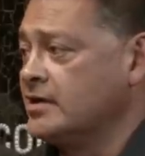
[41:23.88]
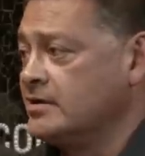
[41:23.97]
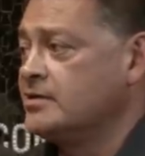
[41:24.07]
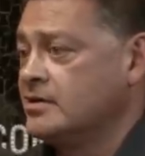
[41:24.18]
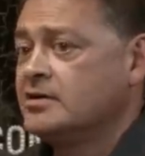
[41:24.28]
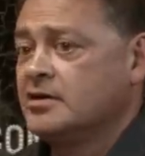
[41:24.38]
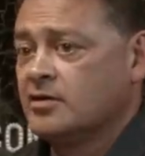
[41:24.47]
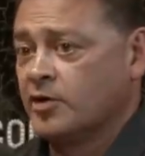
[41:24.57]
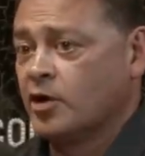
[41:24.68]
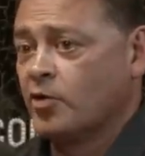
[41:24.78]
He does.
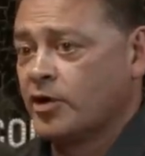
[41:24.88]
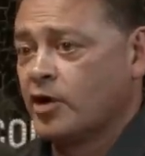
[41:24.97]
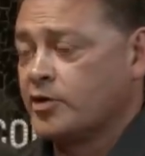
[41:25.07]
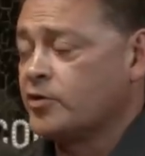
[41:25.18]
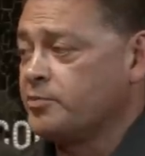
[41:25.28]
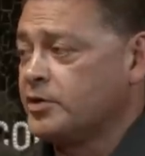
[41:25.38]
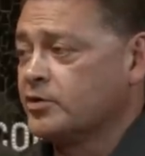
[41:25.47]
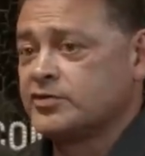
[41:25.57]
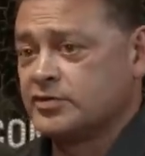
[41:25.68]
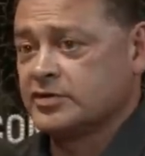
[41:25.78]
When all your
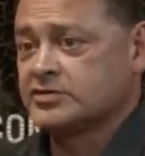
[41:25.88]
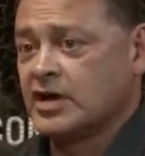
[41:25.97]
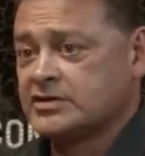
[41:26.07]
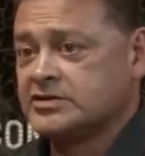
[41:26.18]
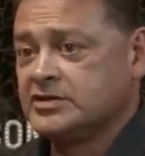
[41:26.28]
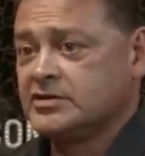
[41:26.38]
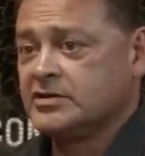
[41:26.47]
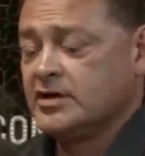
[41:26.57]
appeals are exhausted,